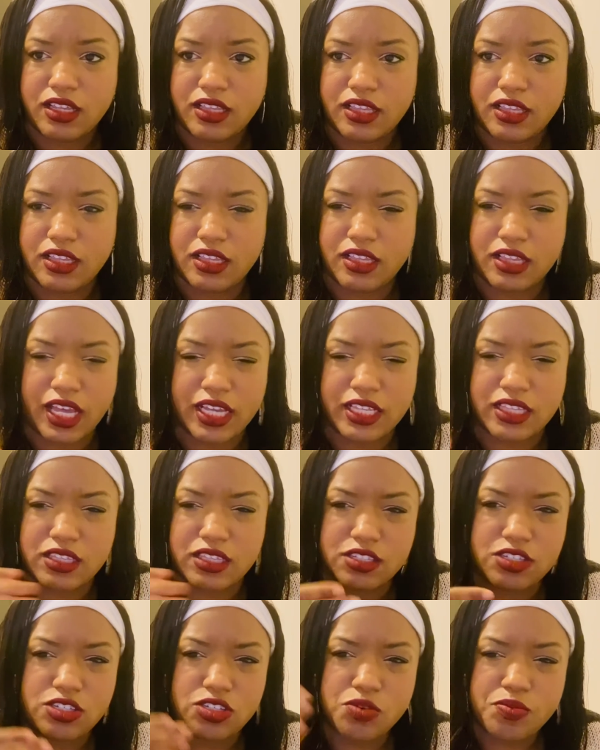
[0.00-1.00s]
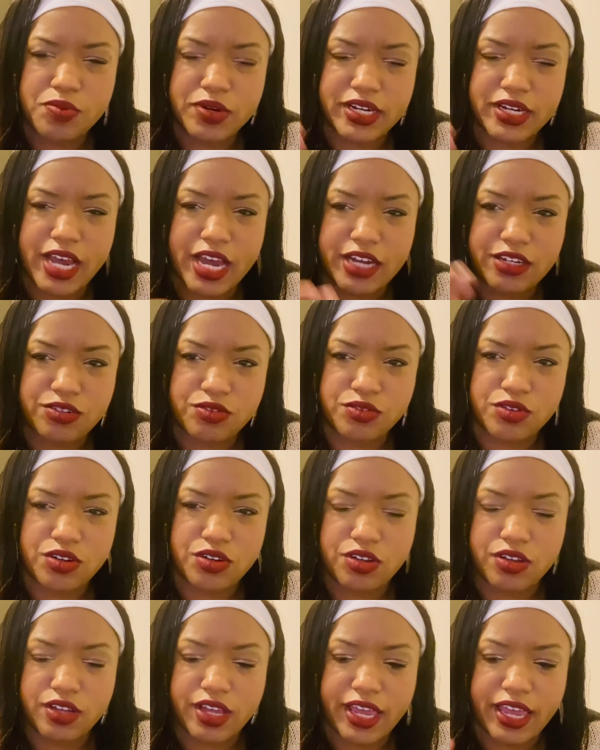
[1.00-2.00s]
like the
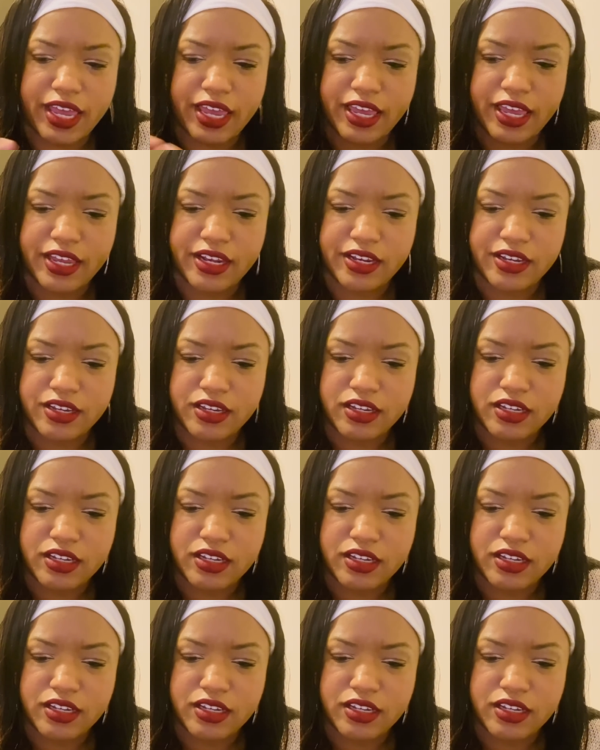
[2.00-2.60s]
supernatural and